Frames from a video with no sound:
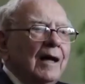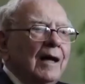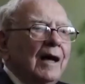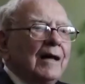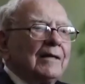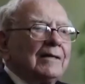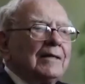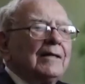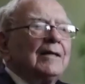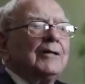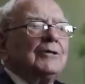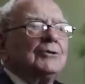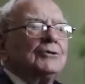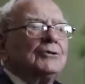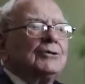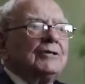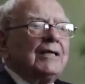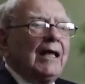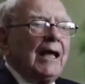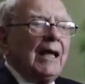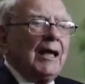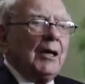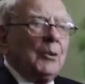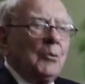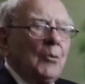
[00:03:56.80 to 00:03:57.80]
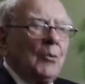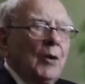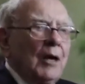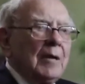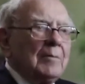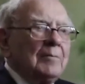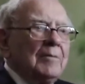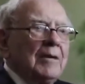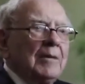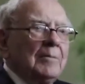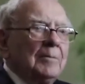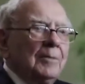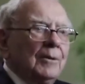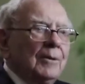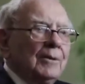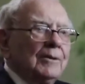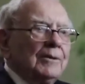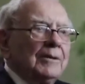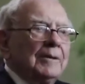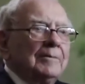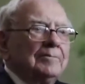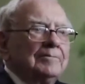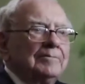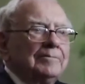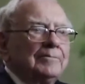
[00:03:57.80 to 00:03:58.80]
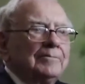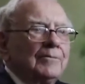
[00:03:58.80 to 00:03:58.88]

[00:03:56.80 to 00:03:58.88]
I can understand why people that